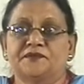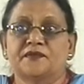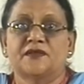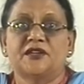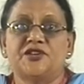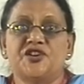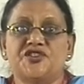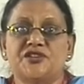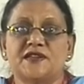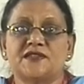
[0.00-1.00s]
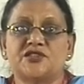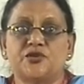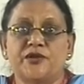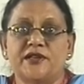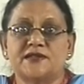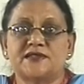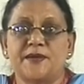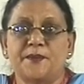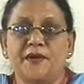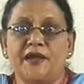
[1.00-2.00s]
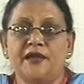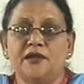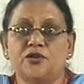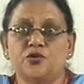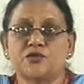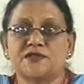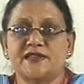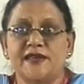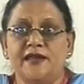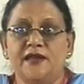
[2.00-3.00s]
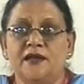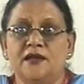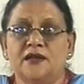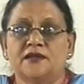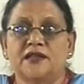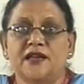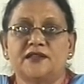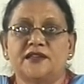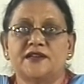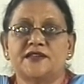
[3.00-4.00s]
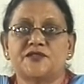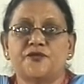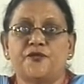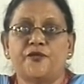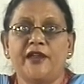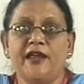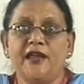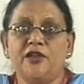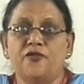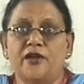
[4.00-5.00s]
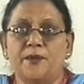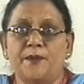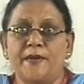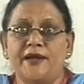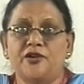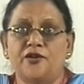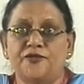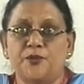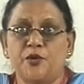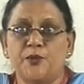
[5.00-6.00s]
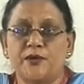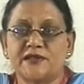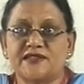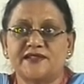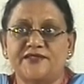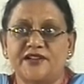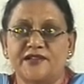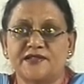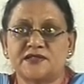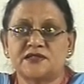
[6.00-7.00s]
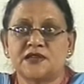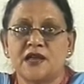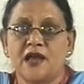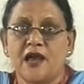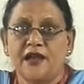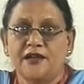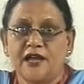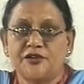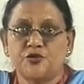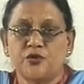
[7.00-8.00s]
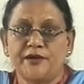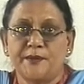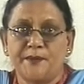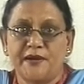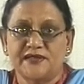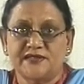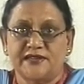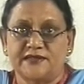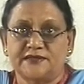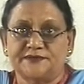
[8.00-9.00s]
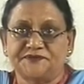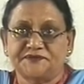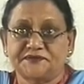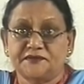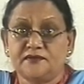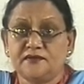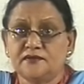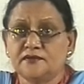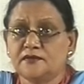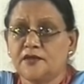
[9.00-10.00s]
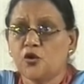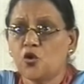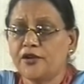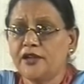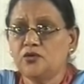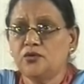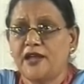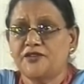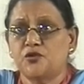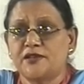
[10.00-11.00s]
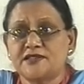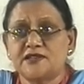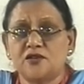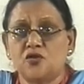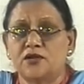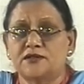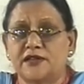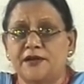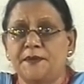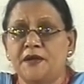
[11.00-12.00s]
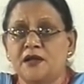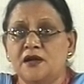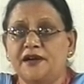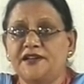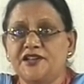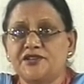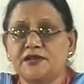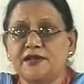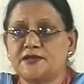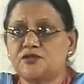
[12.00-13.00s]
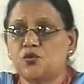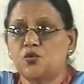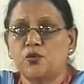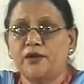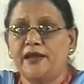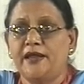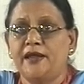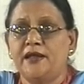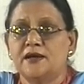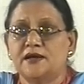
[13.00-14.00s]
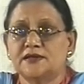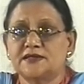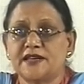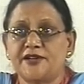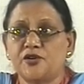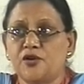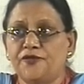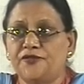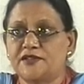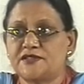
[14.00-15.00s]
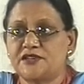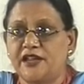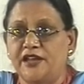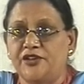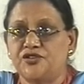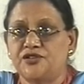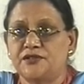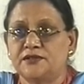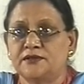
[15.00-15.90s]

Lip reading: The teacher's duty is simply to see that there is free development of the pupil's interests and natural impulses. According to naturalistic concept, a teacher is only a setter of the stage,